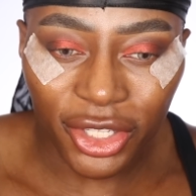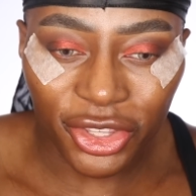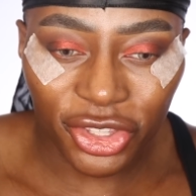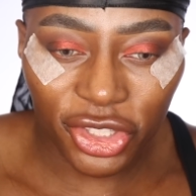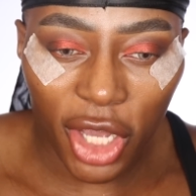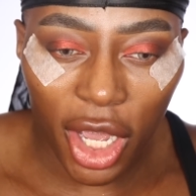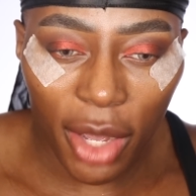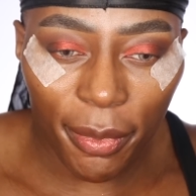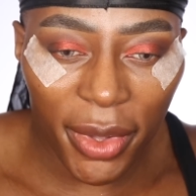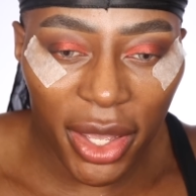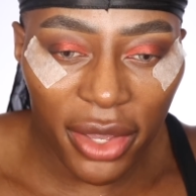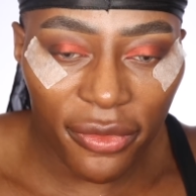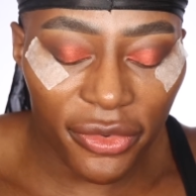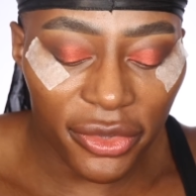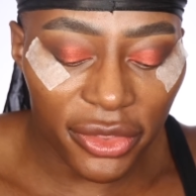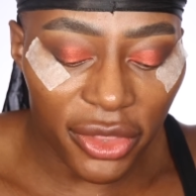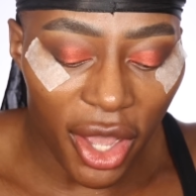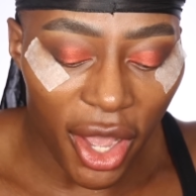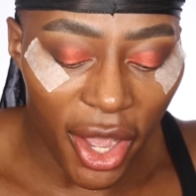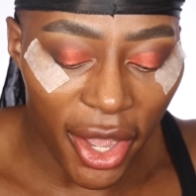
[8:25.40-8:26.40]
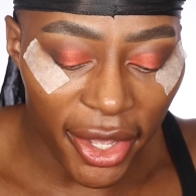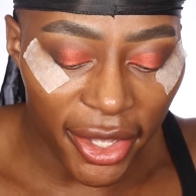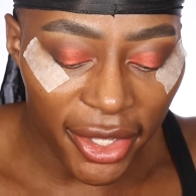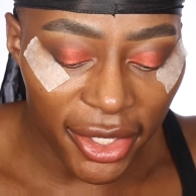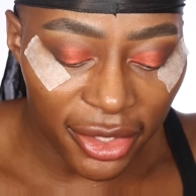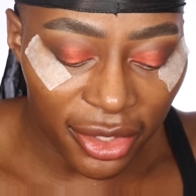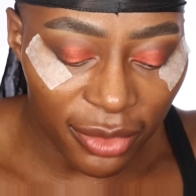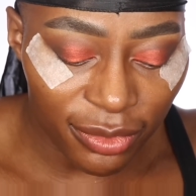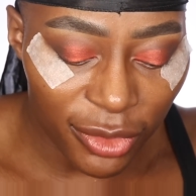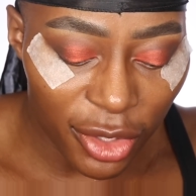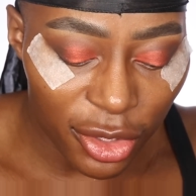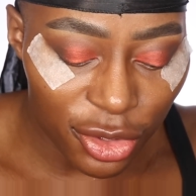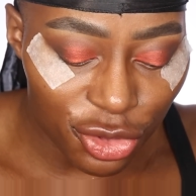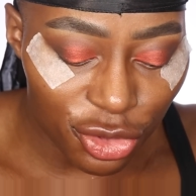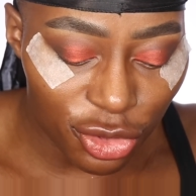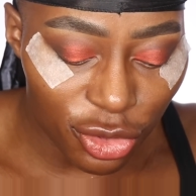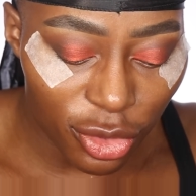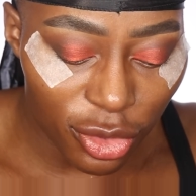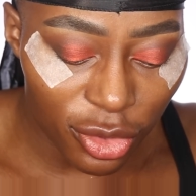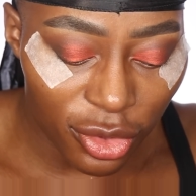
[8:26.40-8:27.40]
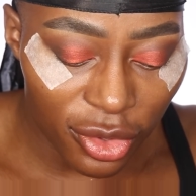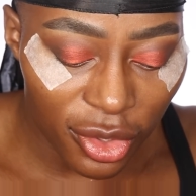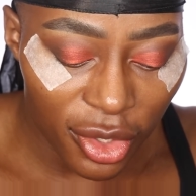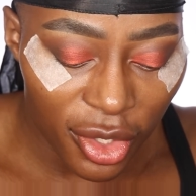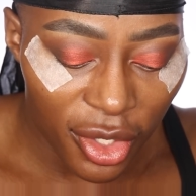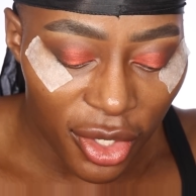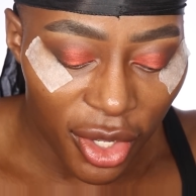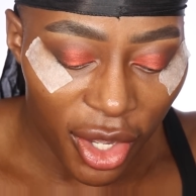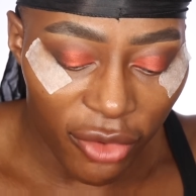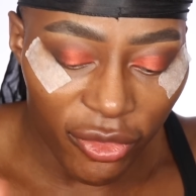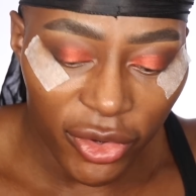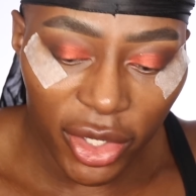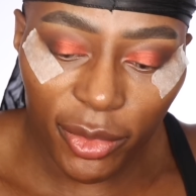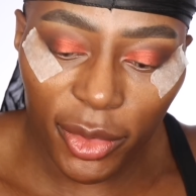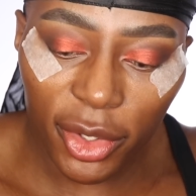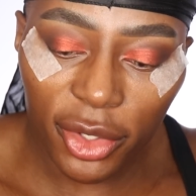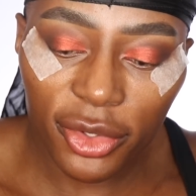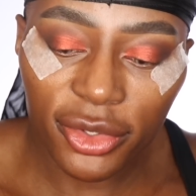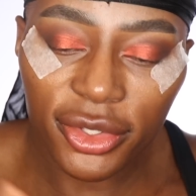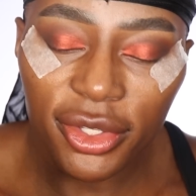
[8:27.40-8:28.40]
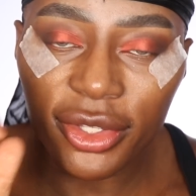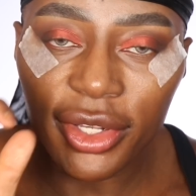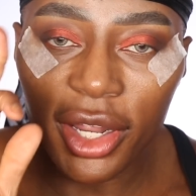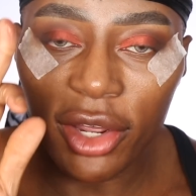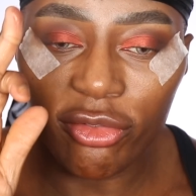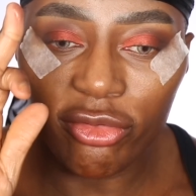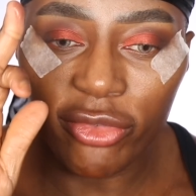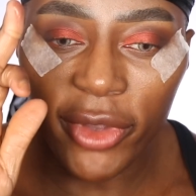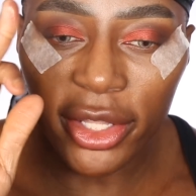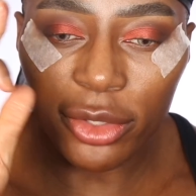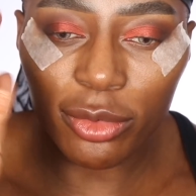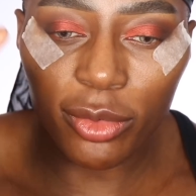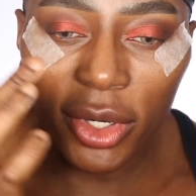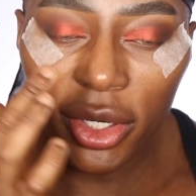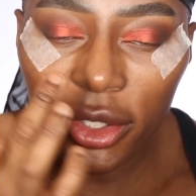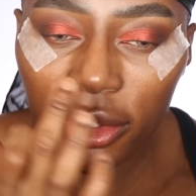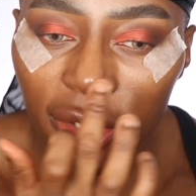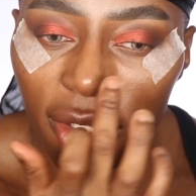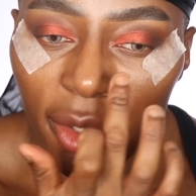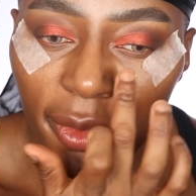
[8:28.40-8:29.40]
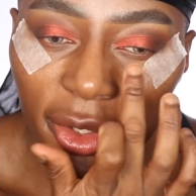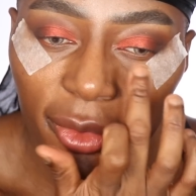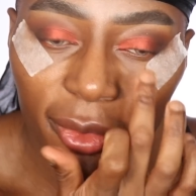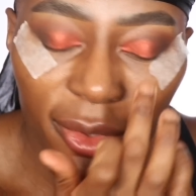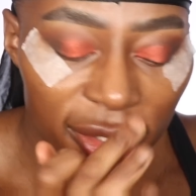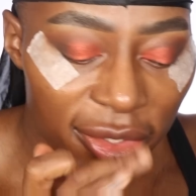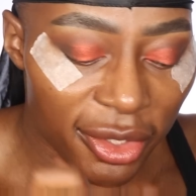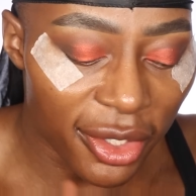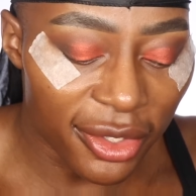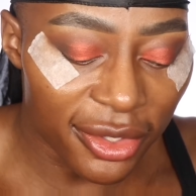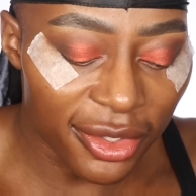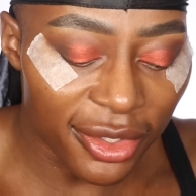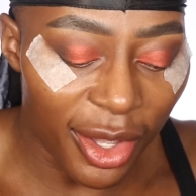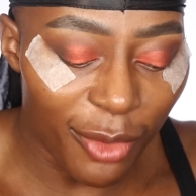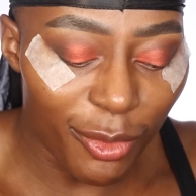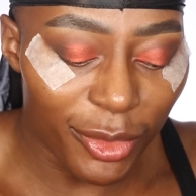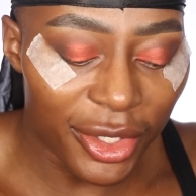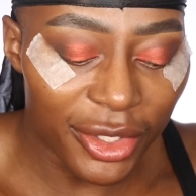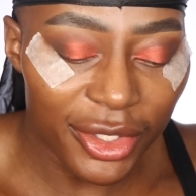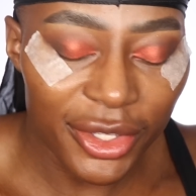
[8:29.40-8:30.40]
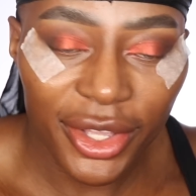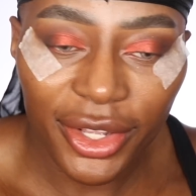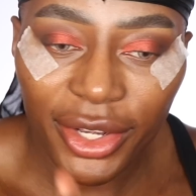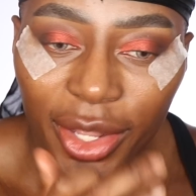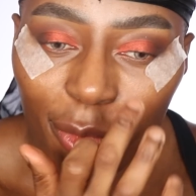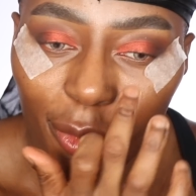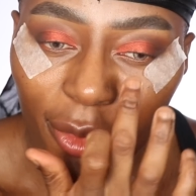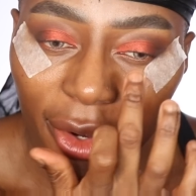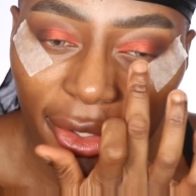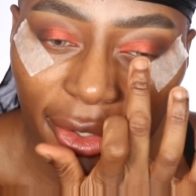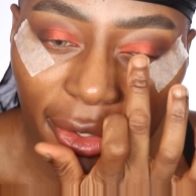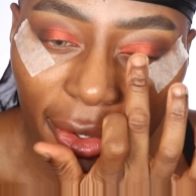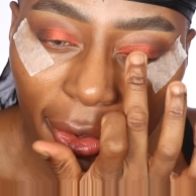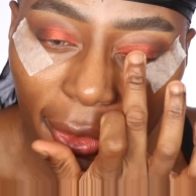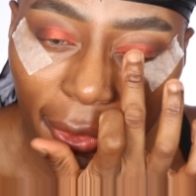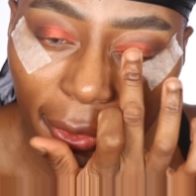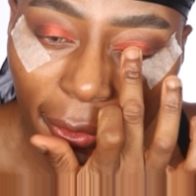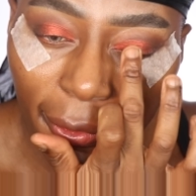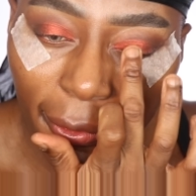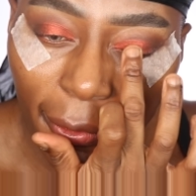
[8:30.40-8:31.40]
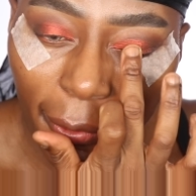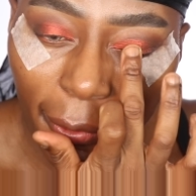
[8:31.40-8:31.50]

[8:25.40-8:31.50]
topper for the eyes. I'm not sure. I really want to use this like red one. Let me see what it does. I want to press it on.